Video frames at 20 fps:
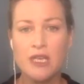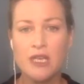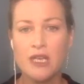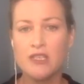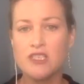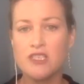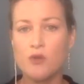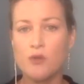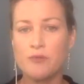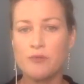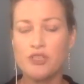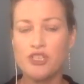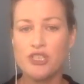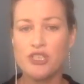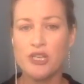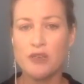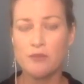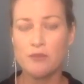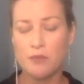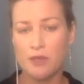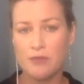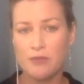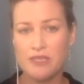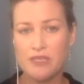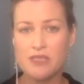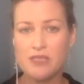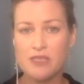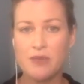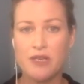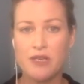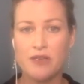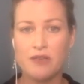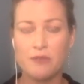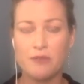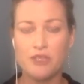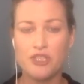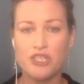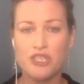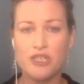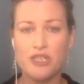And so what Michelle, my business partner
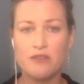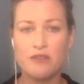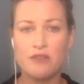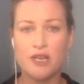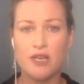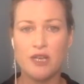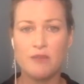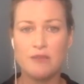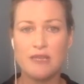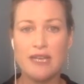Michelle um,